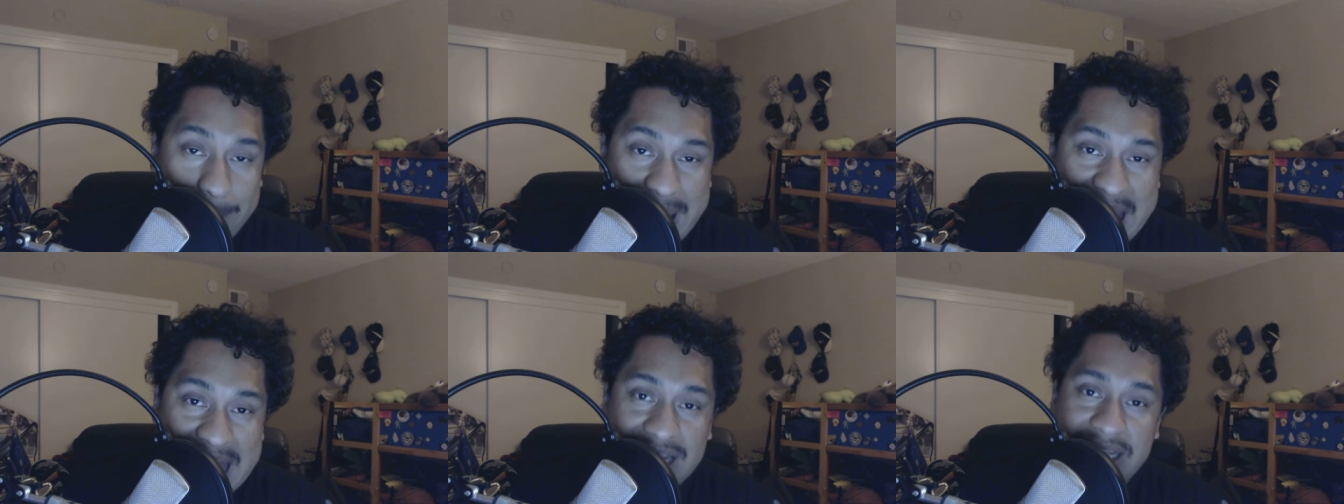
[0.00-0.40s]

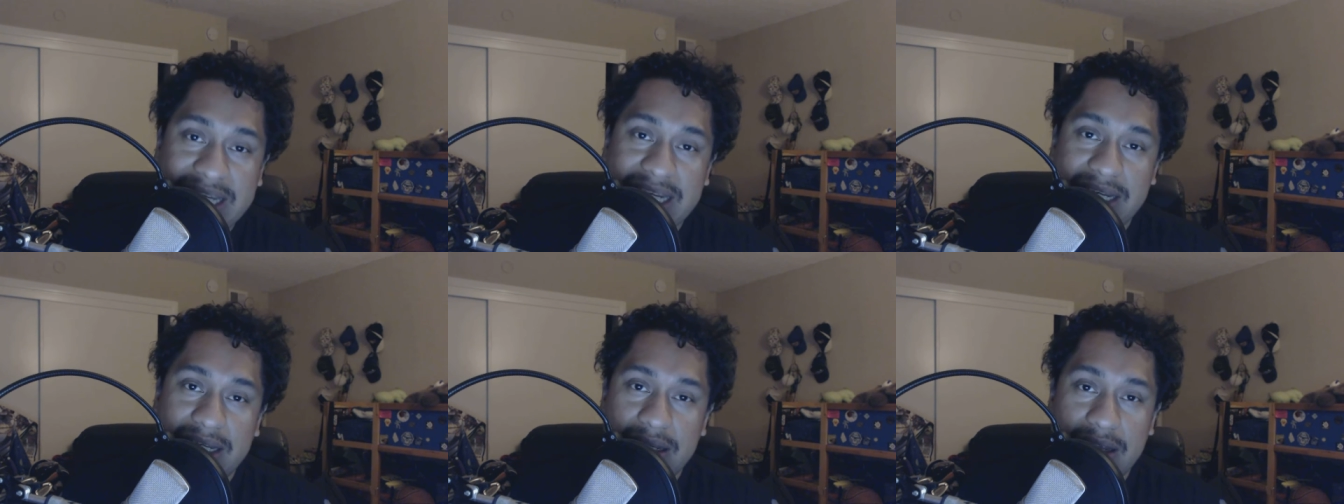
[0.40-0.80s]

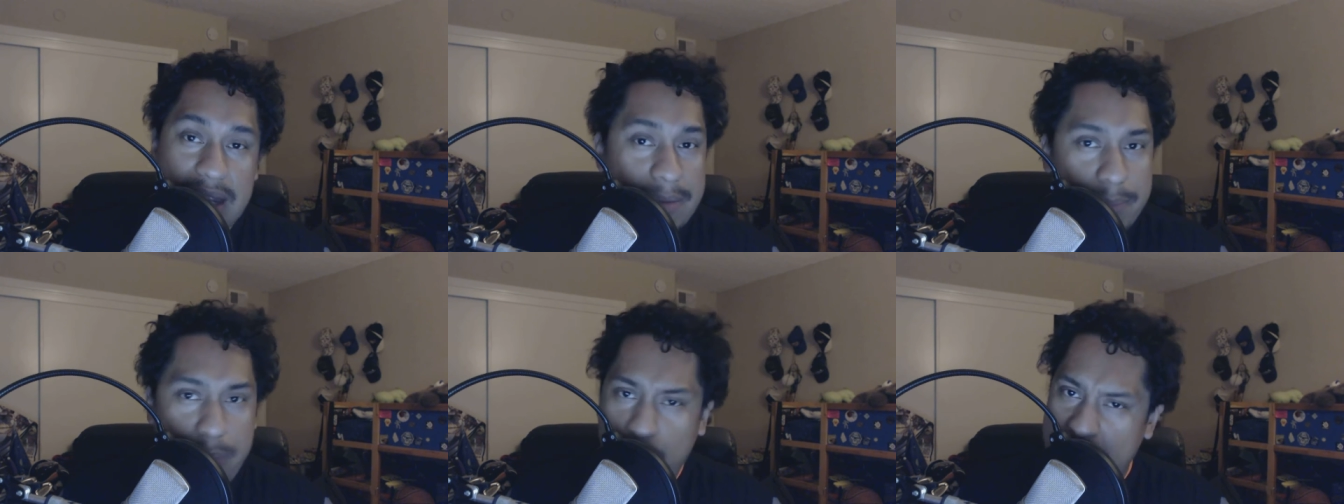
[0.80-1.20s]
battling
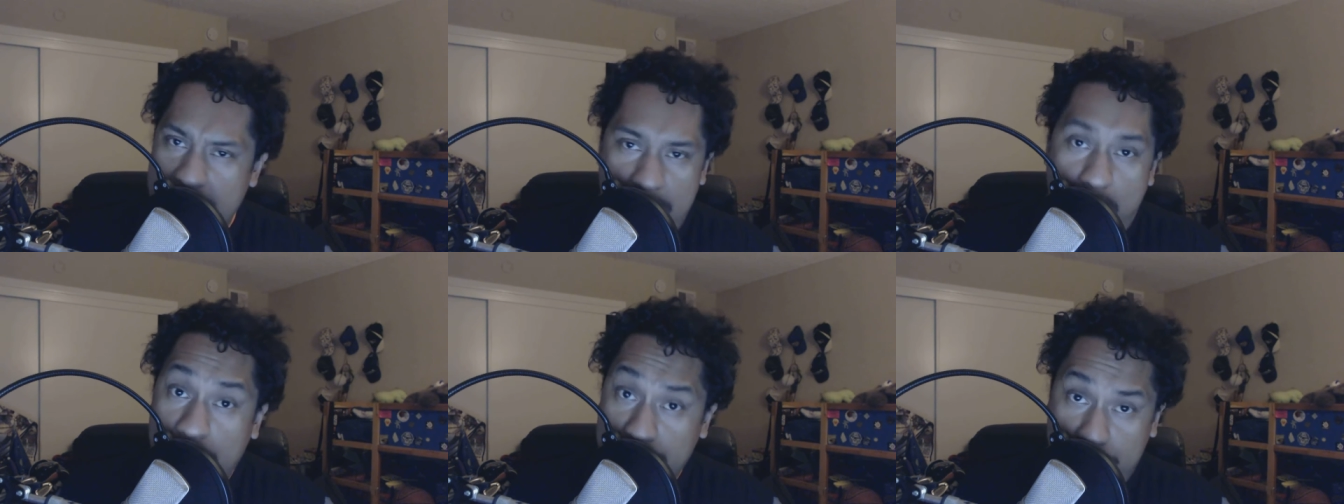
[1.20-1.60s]
and both
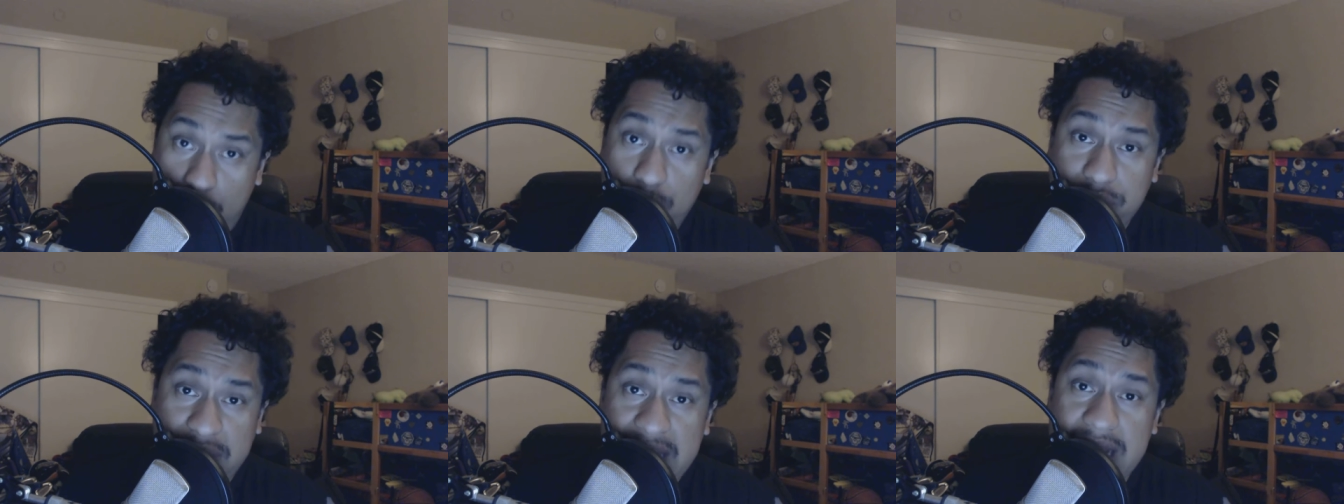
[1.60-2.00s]
on
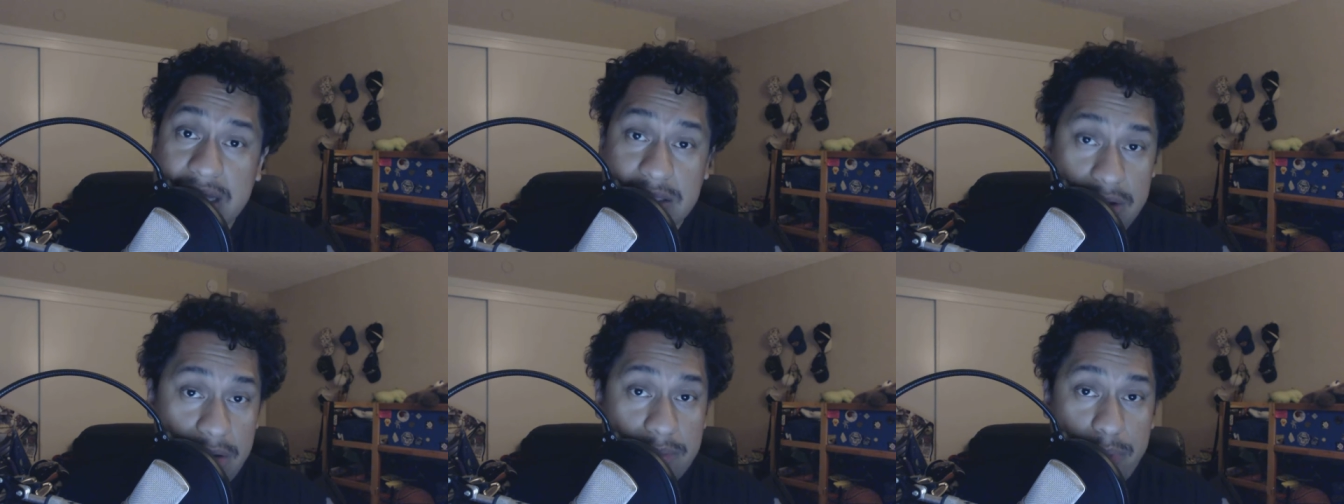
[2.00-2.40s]
both
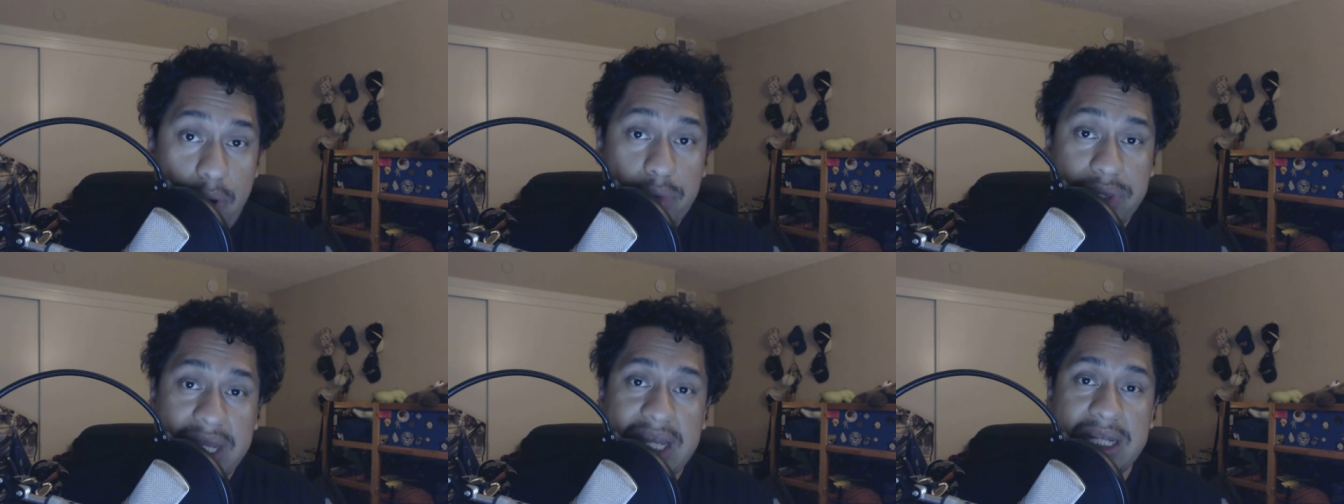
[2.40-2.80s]
ends, on
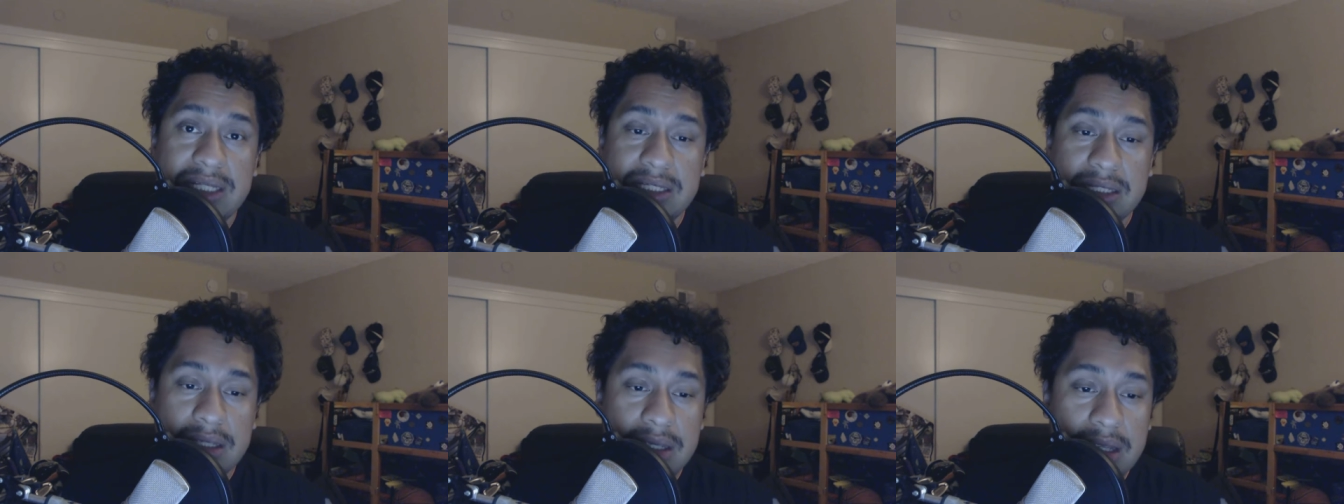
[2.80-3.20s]
both
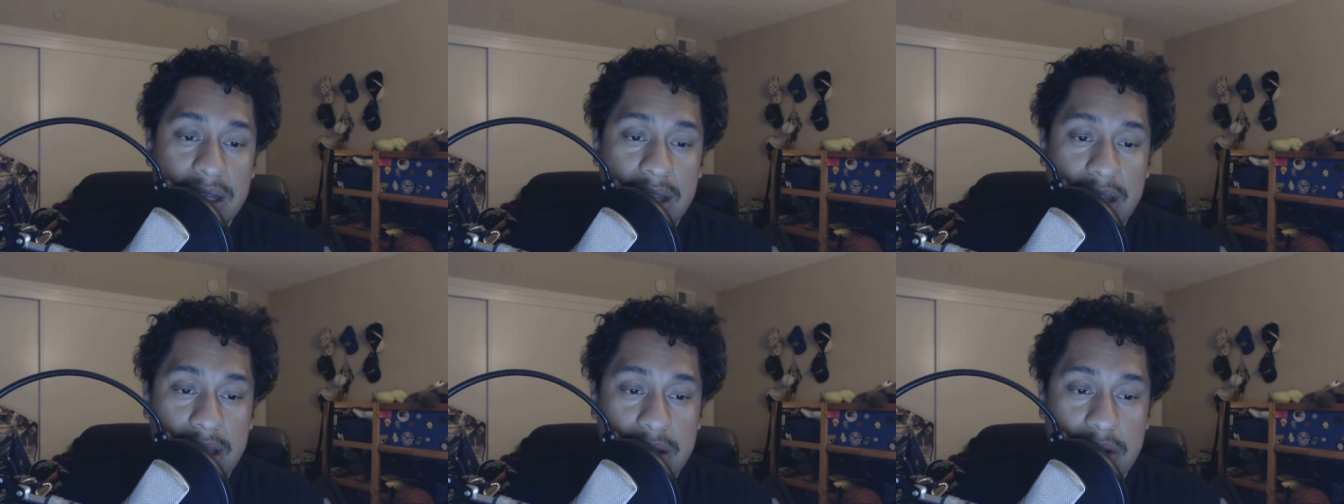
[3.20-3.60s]
ends,
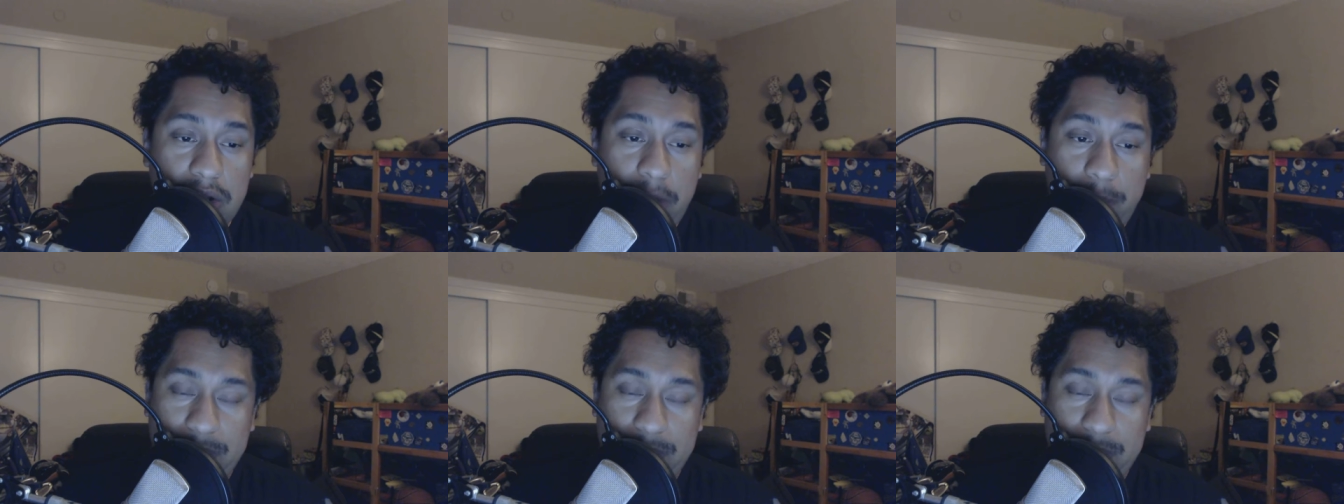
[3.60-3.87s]
you know.